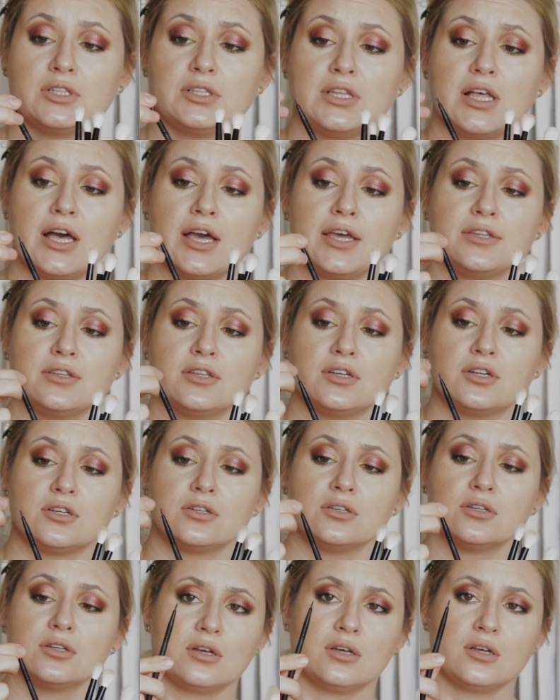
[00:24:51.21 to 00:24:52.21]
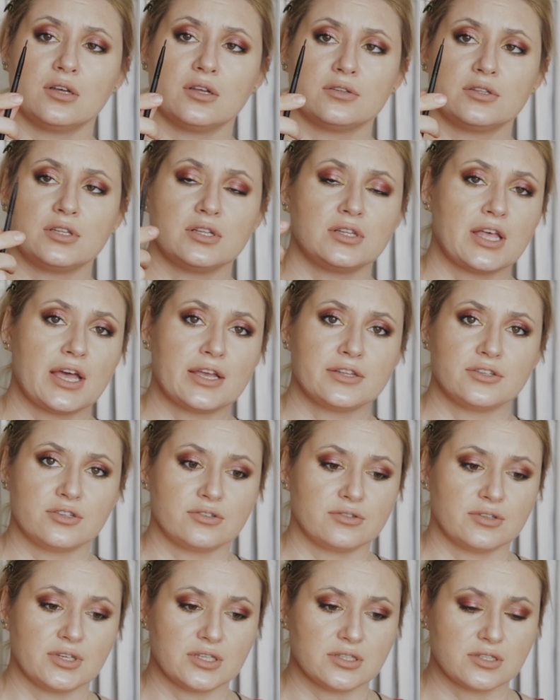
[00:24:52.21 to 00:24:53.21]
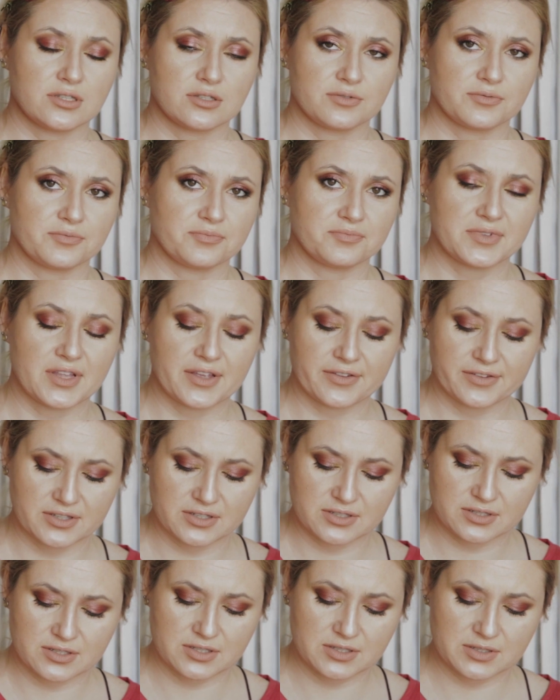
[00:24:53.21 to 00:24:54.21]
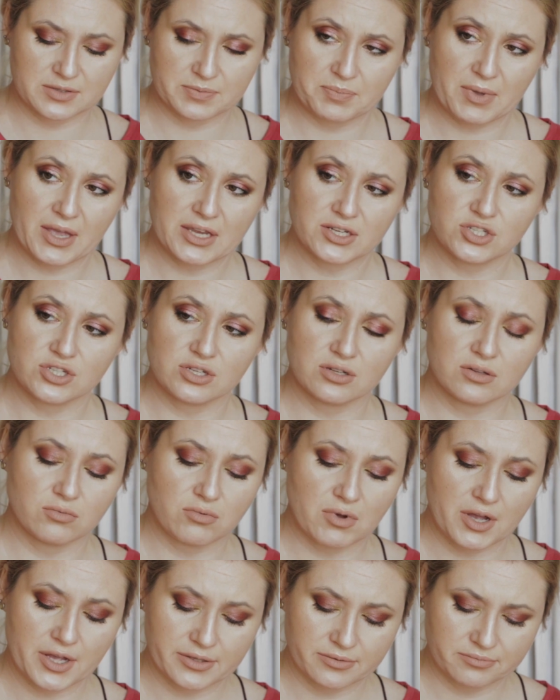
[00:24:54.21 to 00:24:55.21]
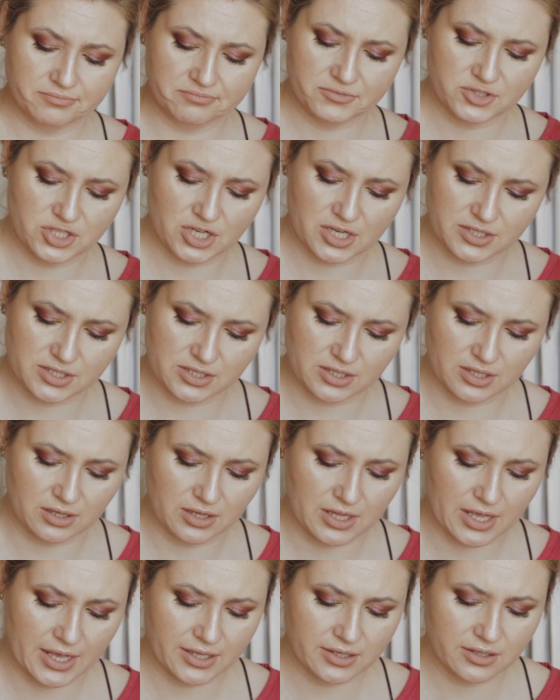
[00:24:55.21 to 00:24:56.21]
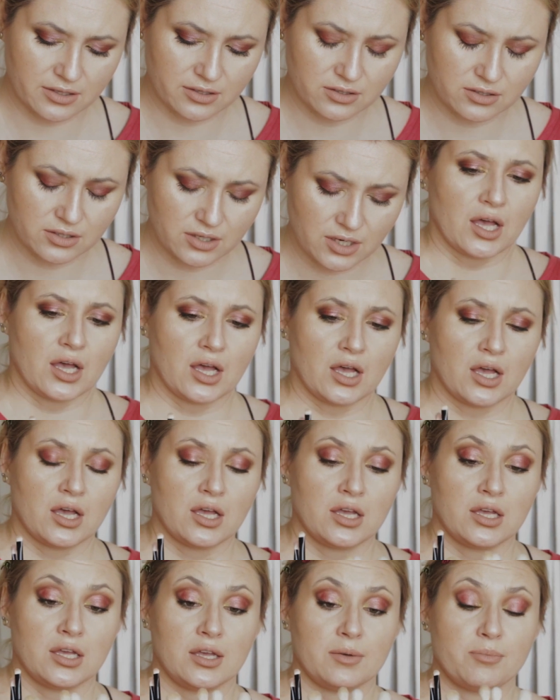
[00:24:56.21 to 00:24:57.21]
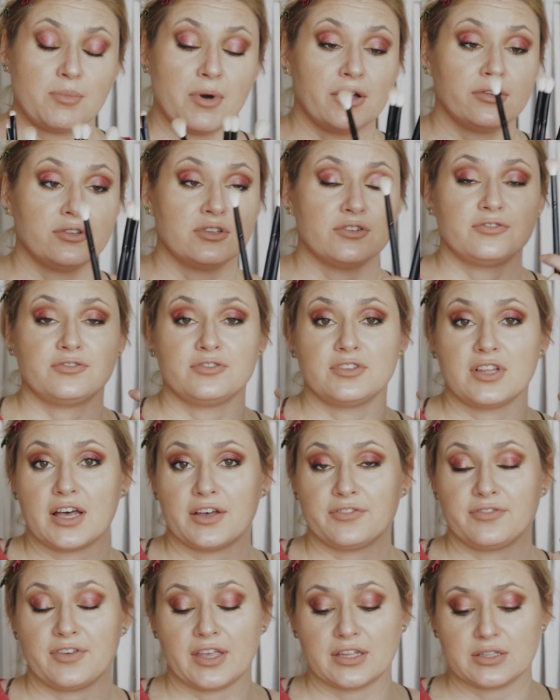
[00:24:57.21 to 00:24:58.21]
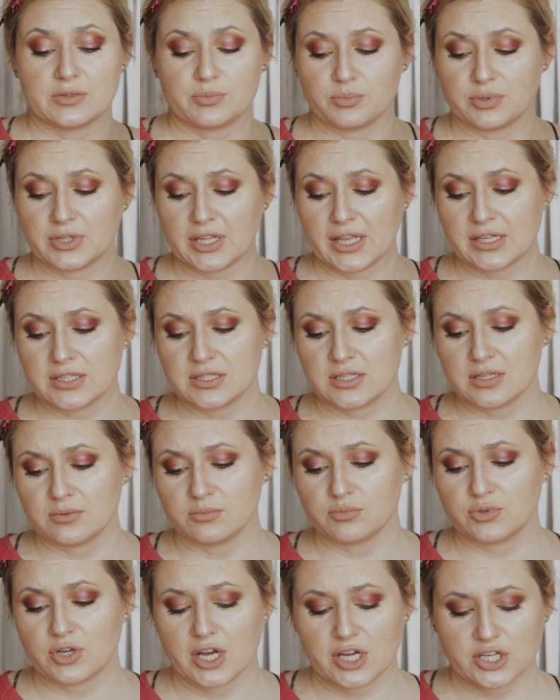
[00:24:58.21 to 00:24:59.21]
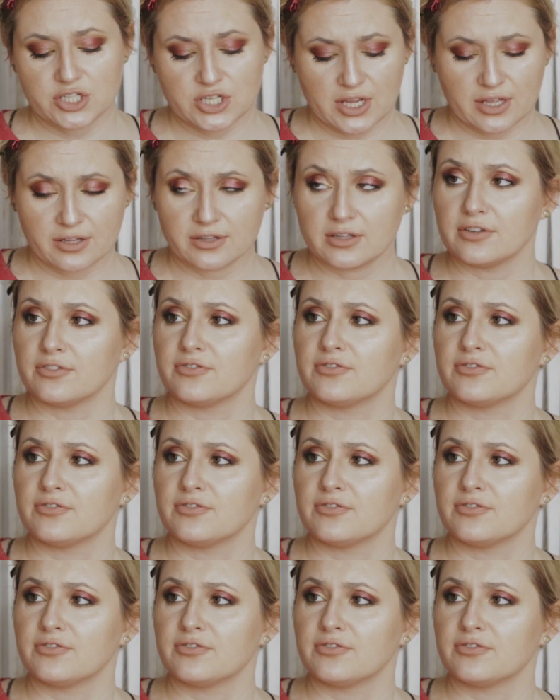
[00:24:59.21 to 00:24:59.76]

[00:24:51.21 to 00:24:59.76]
liner. The liner is nothing special one, just a liner. About the fluffy and blending brush and the